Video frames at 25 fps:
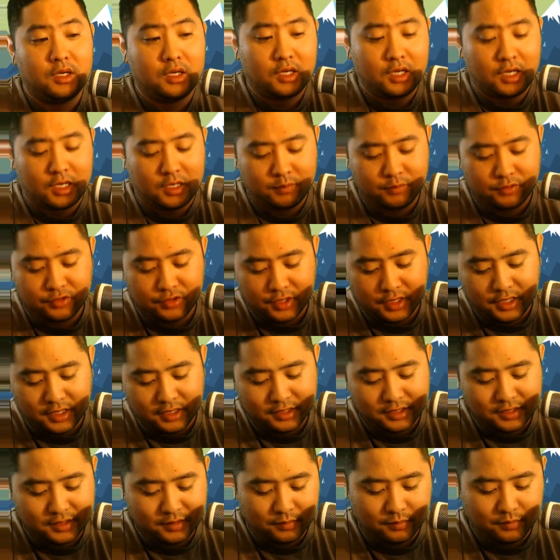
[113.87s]
I'm drinking
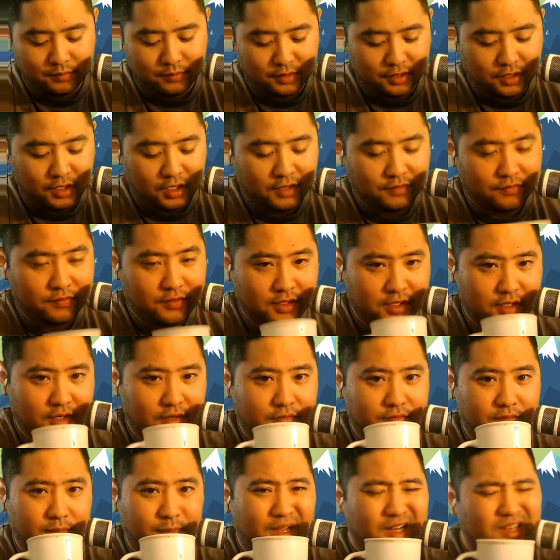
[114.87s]
some coffee here
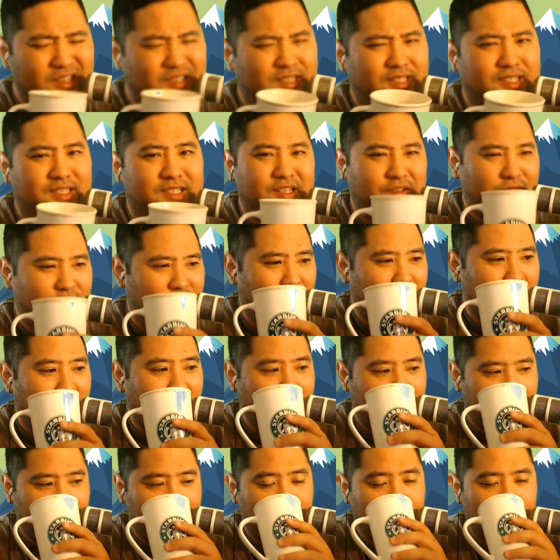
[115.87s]
from actually
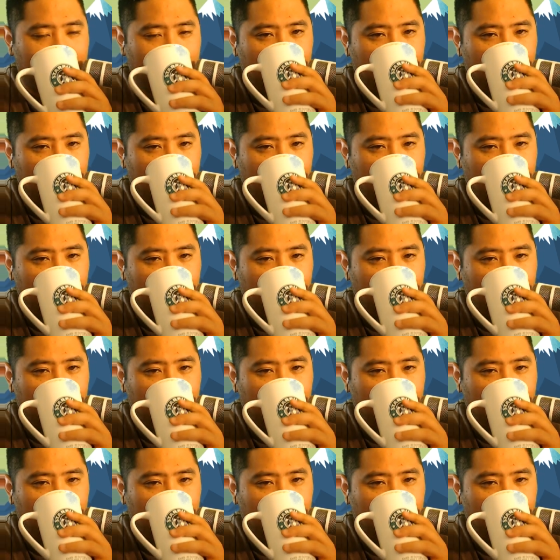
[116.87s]
7-Eleven.